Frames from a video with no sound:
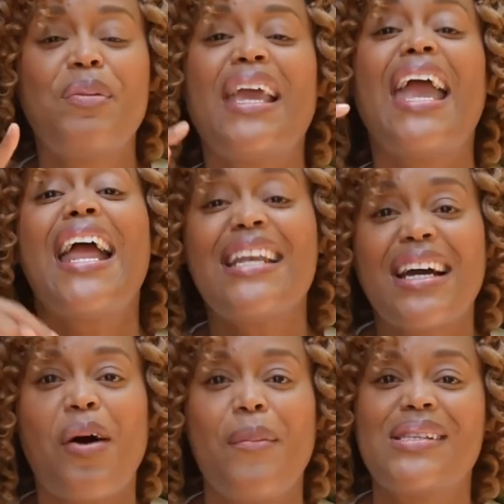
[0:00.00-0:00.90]
be in
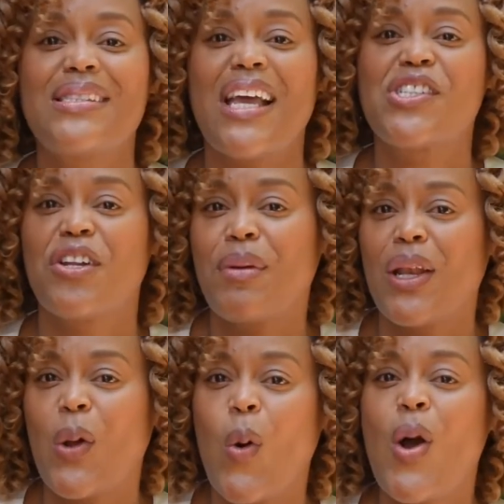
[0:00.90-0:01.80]
the comment section
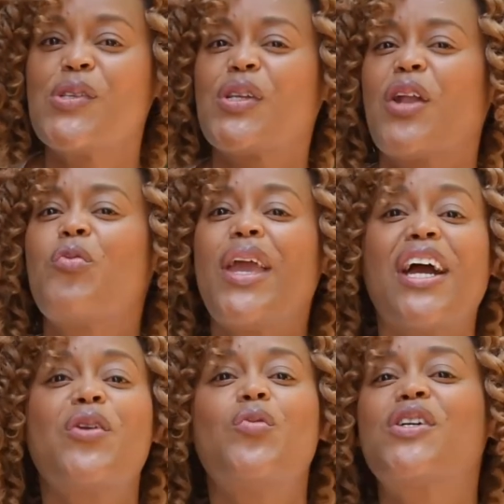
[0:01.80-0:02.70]
below so that we
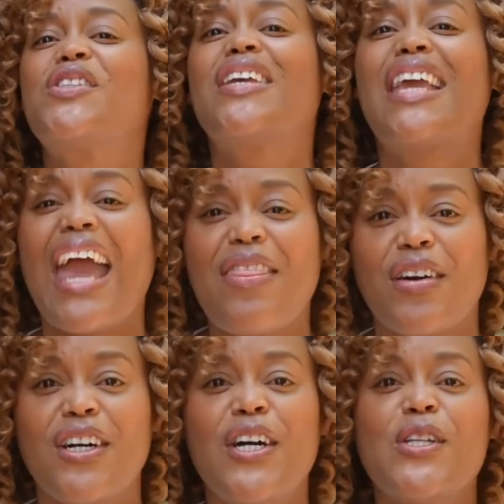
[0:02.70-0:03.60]
can work
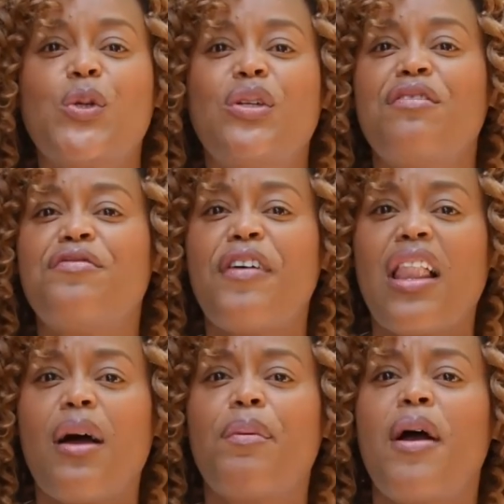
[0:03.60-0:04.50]
together to
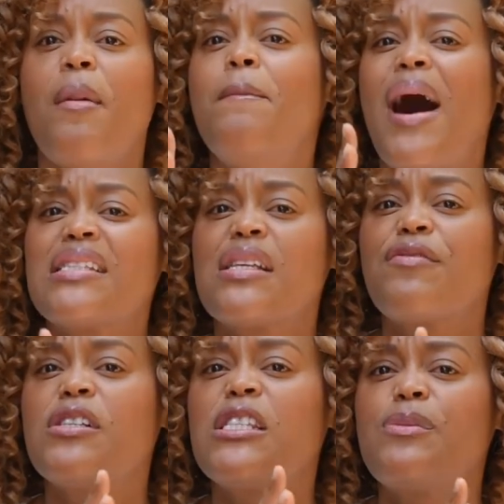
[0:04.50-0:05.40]
develop
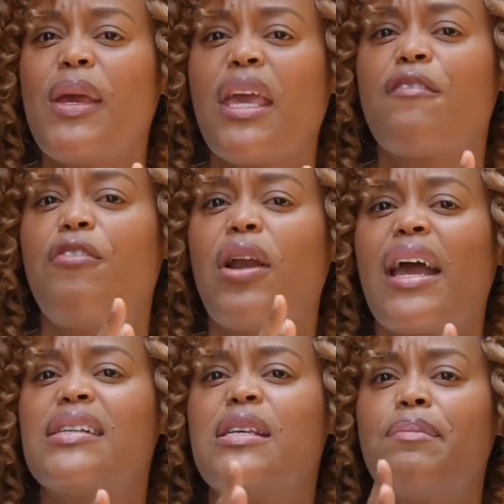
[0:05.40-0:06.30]
masterful speaking for
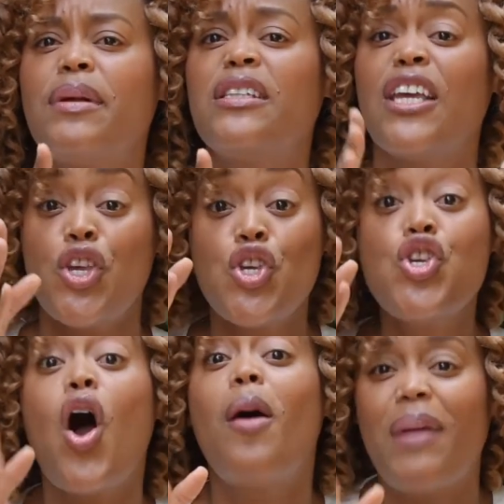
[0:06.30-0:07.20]
legacy building,
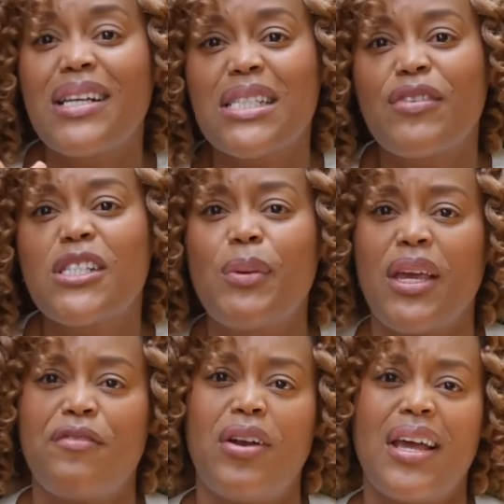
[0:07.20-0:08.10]
your masterful
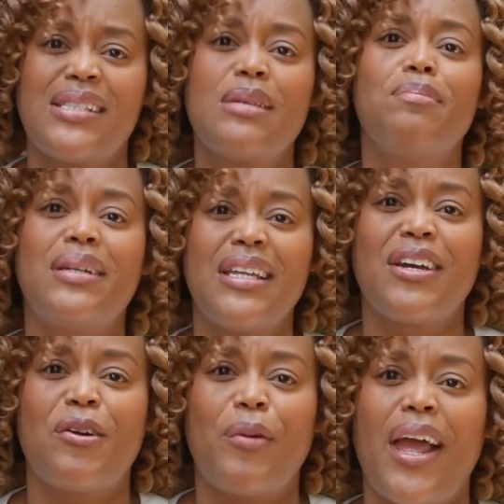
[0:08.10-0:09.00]
speaking for legacy
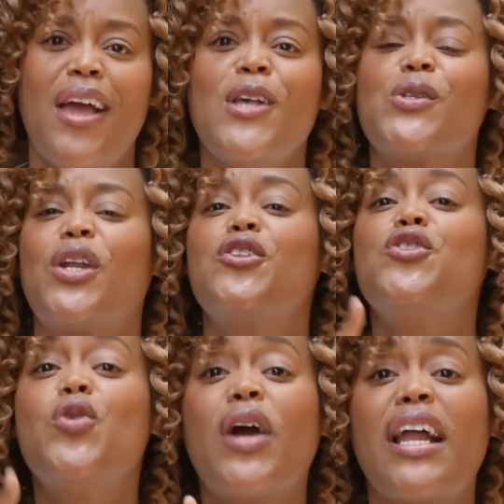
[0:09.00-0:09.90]
building career, so that
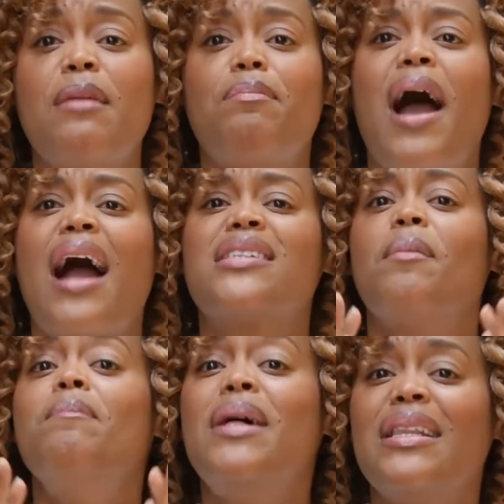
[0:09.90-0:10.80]
you can impact
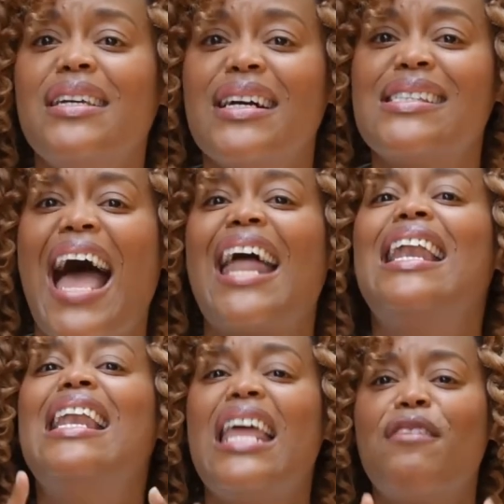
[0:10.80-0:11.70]
millions
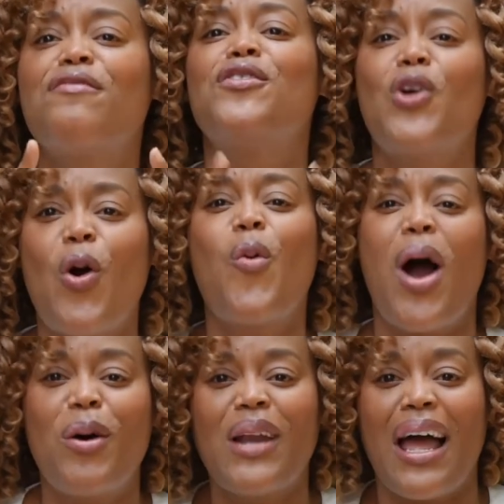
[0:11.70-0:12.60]
and live your
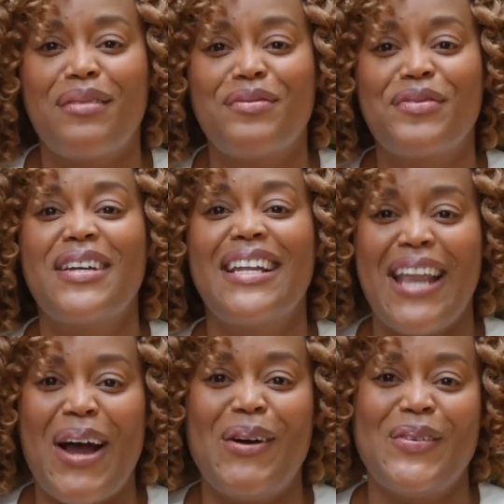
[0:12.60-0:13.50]
wow life
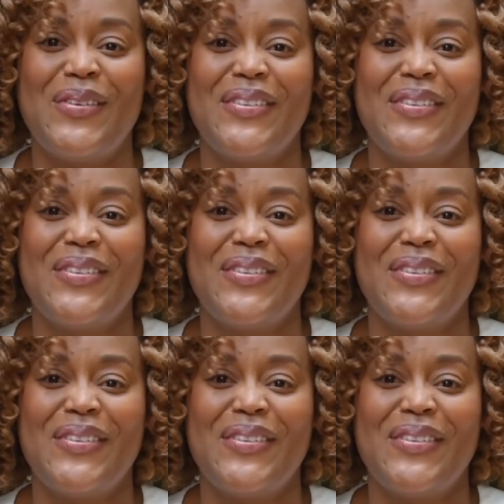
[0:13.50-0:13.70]
now.